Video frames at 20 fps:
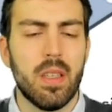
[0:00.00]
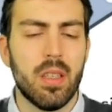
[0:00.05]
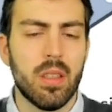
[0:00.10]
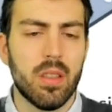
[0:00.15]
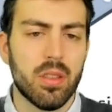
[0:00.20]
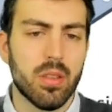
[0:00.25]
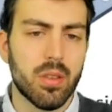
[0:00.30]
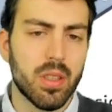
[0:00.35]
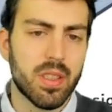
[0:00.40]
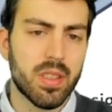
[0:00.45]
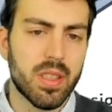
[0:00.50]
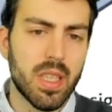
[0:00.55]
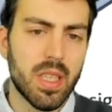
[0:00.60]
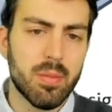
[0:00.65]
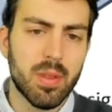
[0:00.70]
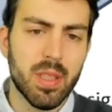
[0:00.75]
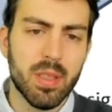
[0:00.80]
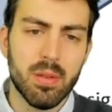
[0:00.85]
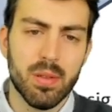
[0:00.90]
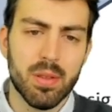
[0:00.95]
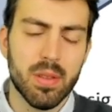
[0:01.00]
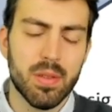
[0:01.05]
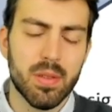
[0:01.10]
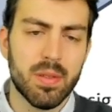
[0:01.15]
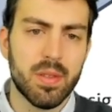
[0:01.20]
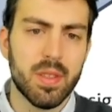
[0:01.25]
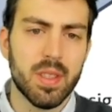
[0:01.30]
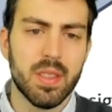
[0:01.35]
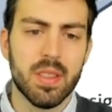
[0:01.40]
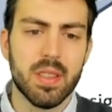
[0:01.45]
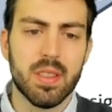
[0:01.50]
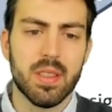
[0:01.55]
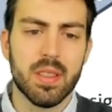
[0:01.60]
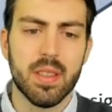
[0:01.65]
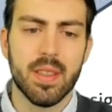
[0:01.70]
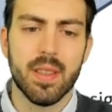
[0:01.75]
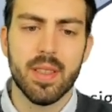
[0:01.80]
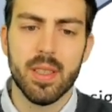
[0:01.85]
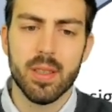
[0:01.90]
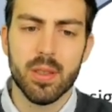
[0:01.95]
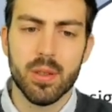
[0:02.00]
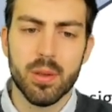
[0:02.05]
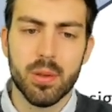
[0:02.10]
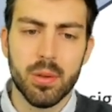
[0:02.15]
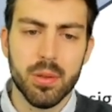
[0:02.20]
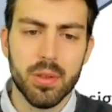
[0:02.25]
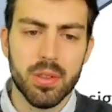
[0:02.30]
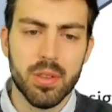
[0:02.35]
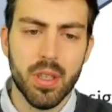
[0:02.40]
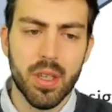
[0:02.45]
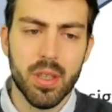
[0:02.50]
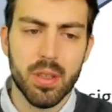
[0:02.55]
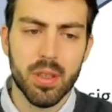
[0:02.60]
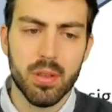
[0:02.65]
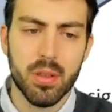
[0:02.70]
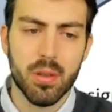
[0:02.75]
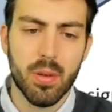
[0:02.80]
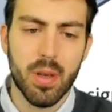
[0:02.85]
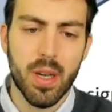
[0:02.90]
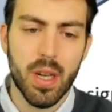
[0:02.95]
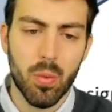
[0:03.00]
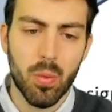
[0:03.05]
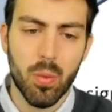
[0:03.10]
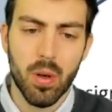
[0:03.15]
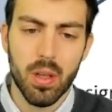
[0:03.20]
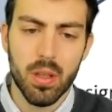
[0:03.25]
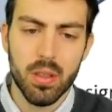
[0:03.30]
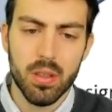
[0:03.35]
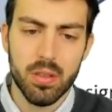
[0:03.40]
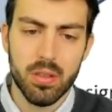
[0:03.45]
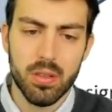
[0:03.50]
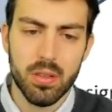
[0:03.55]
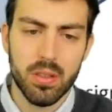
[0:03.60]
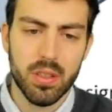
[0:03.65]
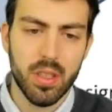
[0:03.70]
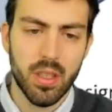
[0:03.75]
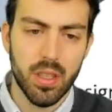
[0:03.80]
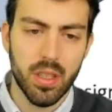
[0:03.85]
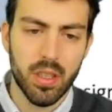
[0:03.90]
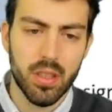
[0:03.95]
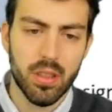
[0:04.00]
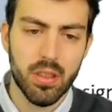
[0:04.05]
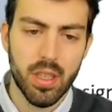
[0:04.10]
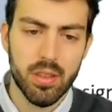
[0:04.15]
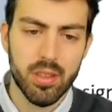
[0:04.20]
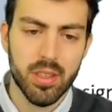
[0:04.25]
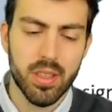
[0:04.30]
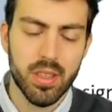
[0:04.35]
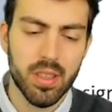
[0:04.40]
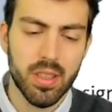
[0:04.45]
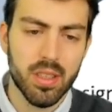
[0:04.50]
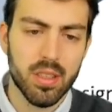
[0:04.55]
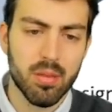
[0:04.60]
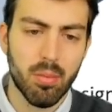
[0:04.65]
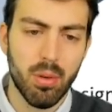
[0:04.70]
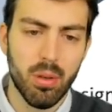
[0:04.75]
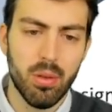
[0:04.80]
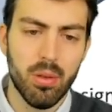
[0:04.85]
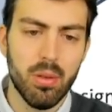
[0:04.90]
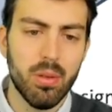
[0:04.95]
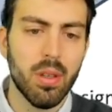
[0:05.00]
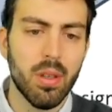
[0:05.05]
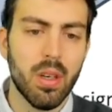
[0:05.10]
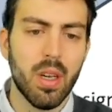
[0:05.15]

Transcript: So the same thing with the fins, it cools down quite well. You see here everything is blue.